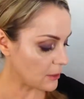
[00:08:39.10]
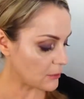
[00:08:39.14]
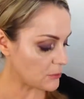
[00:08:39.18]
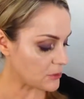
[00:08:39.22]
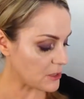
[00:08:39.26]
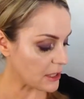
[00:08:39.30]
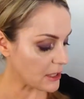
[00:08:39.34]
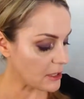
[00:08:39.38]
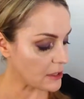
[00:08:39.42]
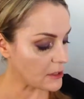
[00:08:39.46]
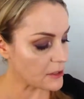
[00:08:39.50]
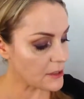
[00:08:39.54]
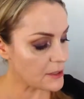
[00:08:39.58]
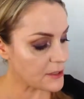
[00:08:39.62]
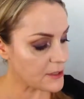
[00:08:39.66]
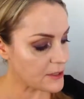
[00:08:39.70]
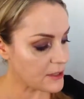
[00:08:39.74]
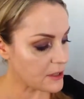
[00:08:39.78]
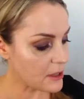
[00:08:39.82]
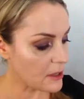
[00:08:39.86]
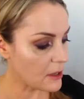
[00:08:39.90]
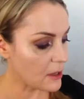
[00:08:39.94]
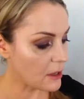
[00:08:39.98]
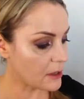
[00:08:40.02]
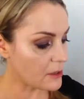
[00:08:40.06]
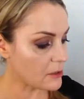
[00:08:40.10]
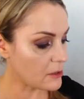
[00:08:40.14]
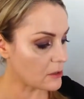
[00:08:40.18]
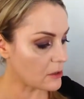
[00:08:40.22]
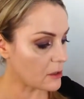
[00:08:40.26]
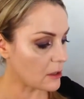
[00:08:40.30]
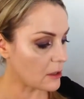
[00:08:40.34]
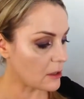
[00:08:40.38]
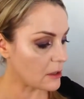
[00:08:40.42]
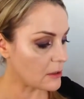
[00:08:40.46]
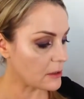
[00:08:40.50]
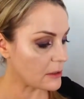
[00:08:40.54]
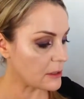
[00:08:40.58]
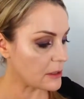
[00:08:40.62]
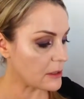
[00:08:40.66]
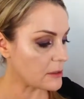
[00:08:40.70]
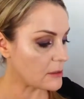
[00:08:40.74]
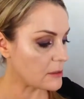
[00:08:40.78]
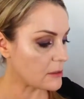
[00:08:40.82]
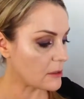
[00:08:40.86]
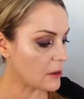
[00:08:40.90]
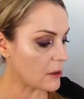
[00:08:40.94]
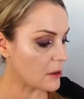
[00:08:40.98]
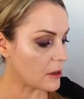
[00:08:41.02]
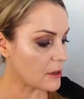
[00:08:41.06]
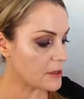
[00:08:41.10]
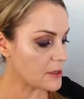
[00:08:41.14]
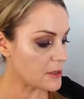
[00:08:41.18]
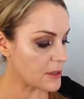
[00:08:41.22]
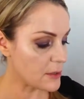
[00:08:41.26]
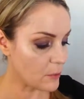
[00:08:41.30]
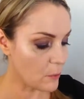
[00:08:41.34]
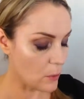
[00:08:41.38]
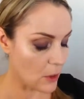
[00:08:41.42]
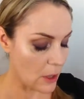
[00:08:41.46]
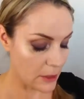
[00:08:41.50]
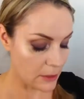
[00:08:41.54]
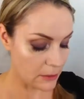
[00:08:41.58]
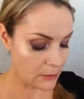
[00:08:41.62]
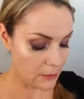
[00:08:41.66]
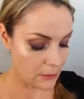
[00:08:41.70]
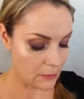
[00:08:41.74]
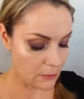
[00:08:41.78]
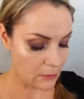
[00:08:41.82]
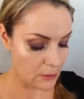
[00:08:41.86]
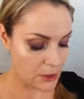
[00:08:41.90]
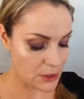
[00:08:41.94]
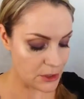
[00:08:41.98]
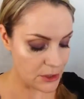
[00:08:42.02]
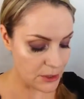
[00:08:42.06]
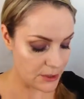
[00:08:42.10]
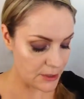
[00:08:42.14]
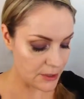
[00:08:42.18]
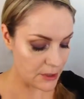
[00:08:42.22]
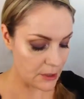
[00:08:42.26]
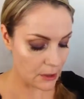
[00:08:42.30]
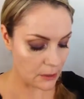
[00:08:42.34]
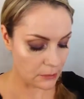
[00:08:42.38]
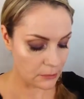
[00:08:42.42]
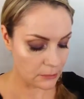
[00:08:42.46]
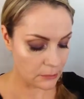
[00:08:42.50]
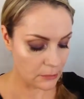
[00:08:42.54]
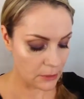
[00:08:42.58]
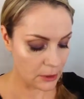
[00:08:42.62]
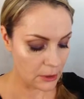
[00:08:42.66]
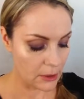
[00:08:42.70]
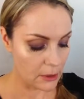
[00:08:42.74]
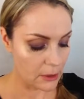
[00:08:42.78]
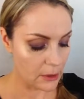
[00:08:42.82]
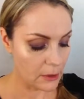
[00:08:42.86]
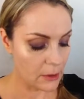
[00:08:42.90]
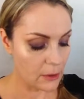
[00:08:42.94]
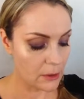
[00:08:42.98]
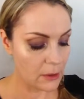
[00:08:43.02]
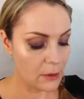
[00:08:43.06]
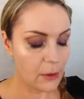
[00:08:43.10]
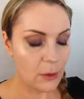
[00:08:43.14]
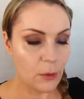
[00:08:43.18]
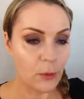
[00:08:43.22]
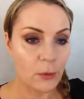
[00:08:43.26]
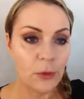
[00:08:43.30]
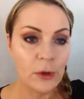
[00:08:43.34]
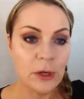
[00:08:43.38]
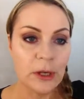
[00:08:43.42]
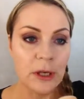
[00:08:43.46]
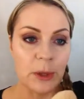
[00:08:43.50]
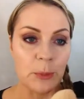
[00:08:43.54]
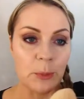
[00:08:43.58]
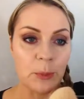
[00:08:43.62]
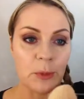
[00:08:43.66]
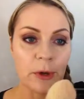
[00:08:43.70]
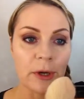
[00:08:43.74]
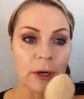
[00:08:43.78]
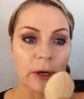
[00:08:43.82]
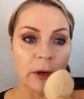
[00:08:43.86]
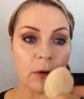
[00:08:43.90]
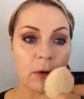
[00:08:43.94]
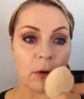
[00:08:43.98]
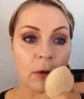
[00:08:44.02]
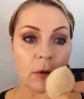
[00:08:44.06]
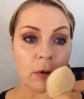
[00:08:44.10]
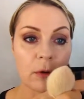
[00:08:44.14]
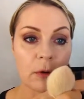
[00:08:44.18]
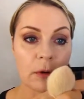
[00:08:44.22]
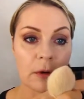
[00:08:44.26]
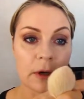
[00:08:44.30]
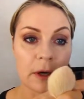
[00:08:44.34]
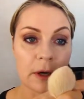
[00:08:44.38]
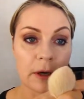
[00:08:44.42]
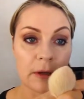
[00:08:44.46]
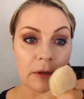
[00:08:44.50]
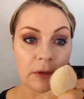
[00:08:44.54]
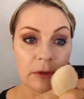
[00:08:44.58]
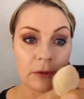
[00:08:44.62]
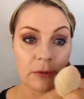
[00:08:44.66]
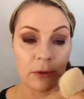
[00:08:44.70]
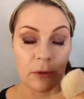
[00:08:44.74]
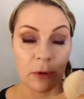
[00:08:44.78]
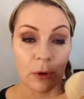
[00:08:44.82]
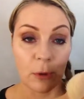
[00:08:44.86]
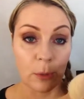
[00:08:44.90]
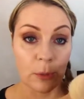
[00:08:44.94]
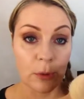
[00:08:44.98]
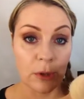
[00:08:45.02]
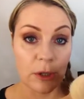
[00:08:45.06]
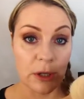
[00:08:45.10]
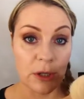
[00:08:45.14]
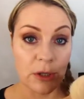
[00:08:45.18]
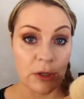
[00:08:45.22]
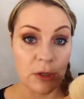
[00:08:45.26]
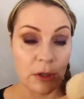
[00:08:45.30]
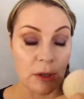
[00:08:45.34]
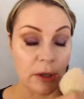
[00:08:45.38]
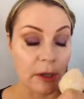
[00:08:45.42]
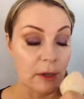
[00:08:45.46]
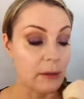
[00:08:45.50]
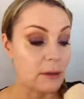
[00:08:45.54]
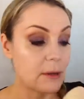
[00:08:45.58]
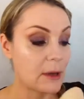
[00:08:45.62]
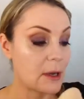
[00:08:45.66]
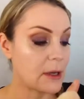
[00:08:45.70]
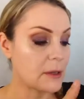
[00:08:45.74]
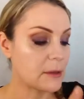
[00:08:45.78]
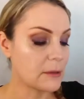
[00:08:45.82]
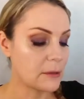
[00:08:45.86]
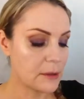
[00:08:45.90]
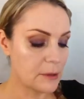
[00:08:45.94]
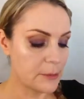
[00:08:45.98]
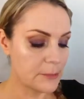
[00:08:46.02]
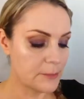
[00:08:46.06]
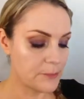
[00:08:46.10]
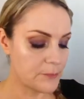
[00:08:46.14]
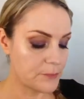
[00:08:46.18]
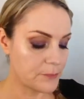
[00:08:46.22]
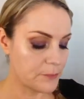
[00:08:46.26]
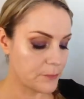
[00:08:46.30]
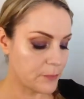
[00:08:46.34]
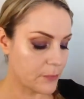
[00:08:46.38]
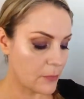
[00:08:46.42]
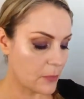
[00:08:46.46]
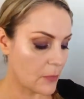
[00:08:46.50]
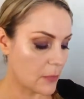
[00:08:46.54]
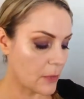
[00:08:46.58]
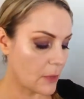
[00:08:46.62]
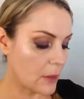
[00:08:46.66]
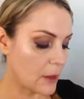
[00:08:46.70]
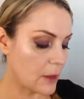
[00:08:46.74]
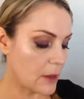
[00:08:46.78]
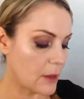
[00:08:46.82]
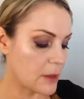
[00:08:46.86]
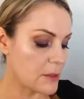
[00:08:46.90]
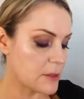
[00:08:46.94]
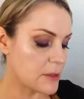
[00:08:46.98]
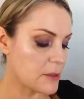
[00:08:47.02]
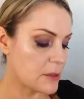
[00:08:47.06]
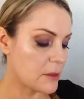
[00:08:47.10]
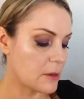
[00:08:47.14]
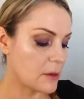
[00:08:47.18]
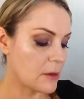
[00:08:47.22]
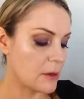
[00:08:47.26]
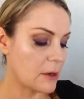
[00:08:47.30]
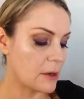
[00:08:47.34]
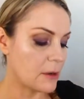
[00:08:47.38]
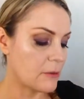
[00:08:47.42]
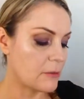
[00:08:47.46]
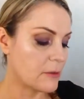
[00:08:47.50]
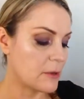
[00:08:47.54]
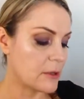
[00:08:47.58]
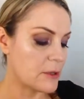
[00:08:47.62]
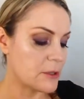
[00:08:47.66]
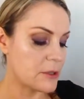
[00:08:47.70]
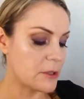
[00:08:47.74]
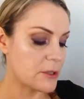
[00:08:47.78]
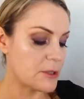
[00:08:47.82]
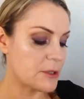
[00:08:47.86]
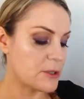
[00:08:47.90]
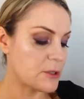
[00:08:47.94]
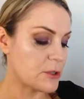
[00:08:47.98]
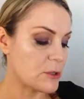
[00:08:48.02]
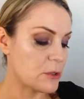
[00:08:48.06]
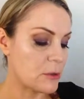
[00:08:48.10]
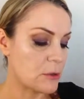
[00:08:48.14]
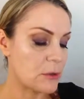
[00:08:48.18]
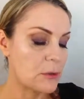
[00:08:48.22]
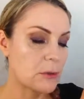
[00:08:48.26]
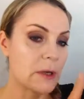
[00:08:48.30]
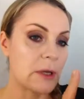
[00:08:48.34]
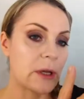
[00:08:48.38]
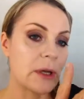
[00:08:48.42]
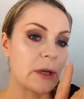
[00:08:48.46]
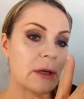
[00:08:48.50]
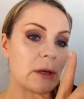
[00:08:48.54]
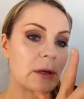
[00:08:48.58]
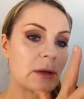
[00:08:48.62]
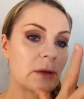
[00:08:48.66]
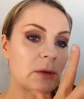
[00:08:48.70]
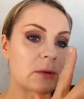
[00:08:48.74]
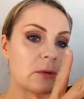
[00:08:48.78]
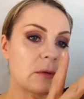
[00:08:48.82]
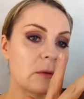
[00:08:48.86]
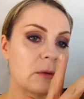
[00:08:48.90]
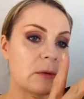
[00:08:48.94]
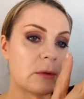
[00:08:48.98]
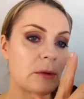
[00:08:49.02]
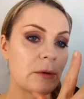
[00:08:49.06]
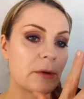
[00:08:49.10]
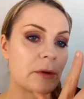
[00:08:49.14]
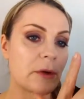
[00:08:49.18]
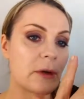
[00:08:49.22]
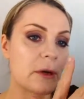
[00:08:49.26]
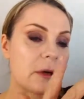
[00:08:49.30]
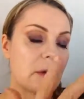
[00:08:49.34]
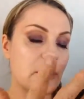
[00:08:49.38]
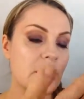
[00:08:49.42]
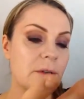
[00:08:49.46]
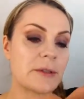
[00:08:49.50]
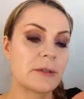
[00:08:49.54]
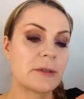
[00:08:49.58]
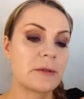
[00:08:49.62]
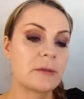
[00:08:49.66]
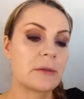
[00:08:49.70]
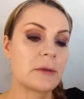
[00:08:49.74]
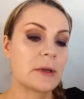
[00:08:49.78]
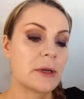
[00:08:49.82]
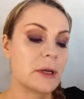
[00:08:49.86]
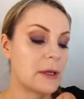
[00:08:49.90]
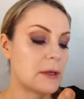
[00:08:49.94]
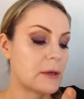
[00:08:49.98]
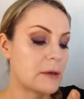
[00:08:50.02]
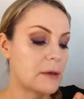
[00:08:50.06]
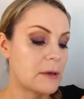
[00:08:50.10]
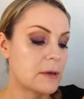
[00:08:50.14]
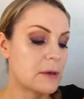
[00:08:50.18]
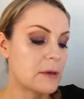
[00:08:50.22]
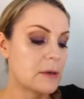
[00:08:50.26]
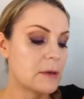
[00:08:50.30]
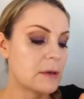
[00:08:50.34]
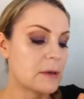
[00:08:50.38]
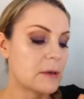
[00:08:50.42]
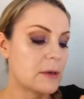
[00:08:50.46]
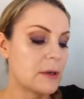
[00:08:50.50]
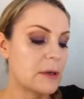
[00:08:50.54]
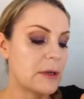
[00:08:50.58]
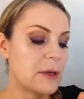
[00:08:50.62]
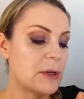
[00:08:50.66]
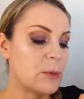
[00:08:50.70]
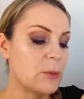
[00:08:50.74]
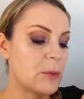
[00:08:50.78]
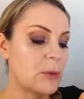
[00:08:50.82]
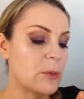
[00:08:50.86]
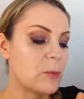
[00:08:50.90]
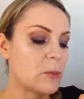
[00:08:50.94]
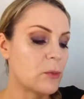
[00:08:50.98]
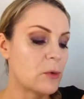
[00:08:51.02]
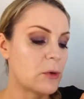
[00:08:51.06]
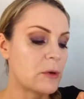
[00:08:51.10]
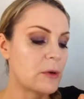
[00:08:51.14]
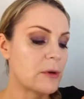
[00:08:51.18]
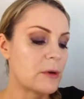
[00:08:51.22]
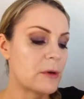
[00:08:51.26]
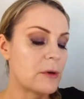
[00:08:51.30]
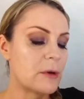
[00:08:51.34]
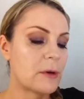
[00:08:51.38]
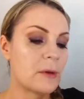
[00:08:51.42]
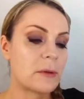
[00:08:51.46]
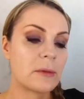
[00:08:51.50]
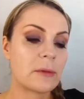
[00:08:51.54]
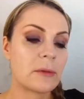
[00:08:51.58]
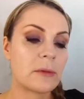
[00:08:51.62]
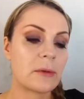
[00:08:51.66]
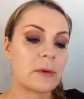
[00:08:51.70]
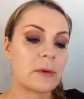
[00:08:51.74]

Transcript: I'm taking this other color in RD1, which is a really pretty coral kind of combination like that. And I will just show again all the colors together. A little bit more the